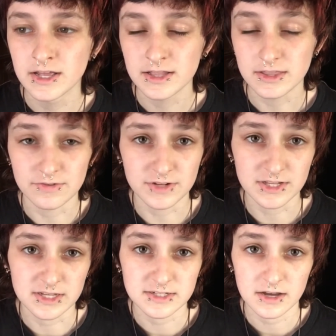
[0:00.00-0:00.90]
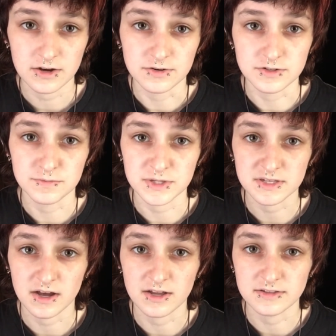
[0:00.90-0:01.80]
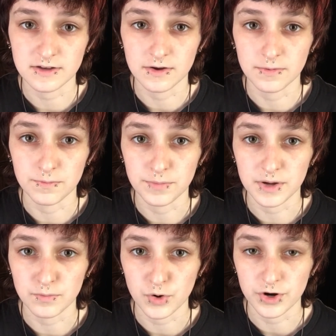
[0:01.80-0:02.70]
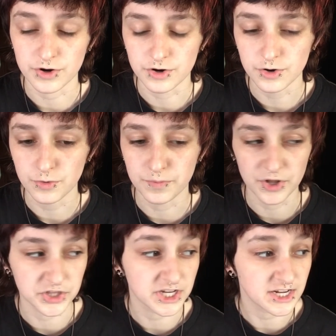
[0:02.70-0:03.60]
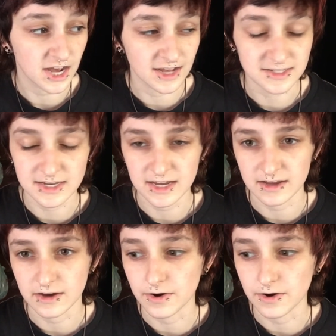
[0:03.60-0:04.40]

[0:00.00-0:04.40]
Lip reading: lived in this house besides Ben Moyer, who built it as a